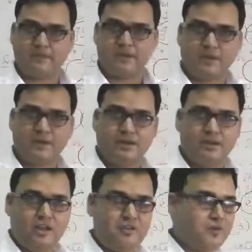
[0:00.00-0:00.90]

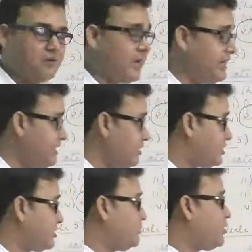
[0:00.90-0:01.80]
Okay, if you're writing your
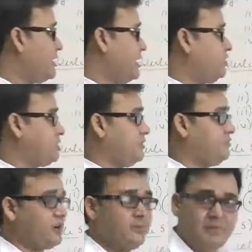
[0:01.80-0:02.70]
subordinate clause
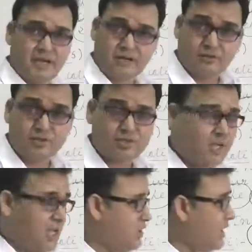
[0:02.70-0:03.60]
before your main clause,
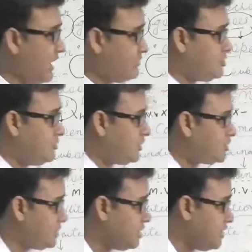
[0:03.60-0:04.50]
you
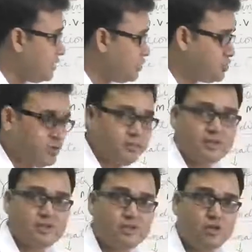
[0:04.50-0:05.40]
should
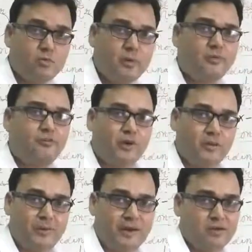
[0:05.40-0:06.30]
mention comma before your
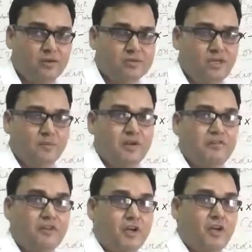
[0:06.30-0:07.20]
main clause. But
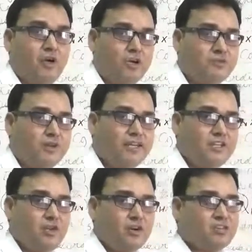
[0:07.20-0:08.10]
if you're not
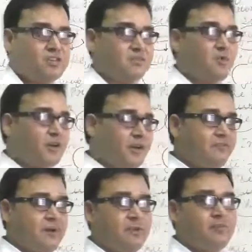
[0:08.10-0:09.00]
writing your subordinate
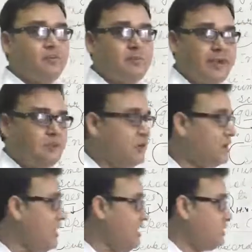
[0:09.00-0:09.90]
one before main
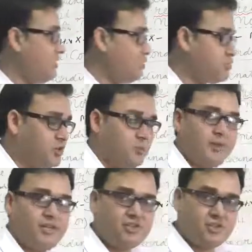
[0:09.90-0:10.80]
one, then you should
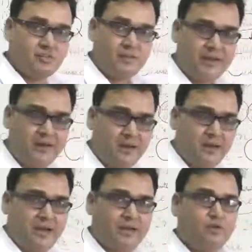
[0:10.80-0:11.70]
mention the
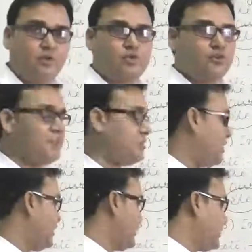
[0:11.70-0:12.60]
main and go through with your
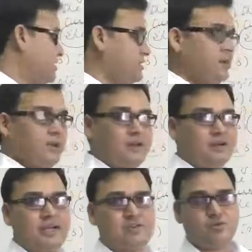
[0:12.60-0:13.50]
conjunction and
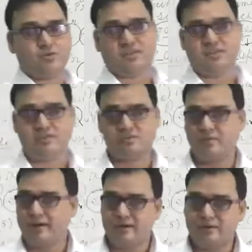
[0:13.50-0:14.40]
write your sentence on
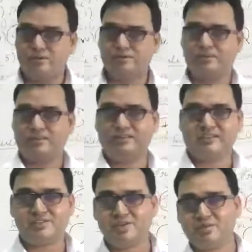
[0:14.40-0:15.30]
main clause. There
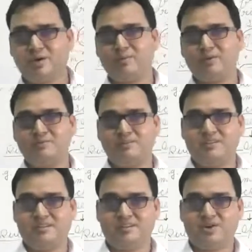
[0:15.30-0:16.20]
is no problem.
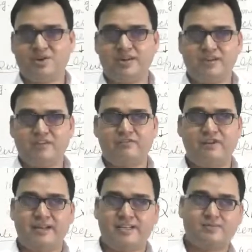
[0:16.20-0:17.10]
Okay,
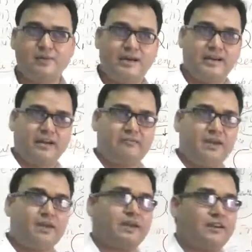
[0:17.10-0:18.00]
we'll explain and
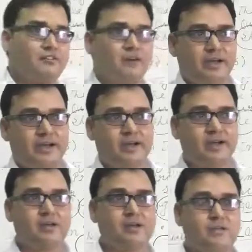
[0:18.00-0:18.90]
we'll
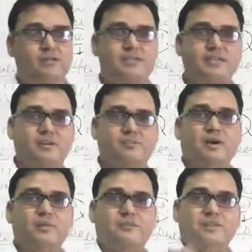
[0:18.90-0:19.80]
clarify this given
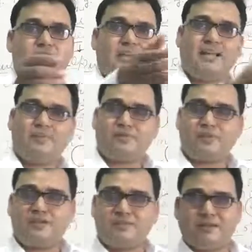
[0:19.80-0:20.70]
formula with the help of the
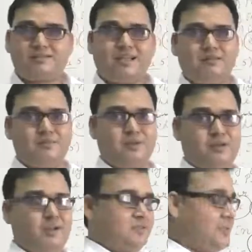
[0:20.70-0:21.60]
given
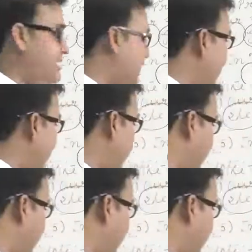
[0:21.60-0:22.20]
example. Let's check it out.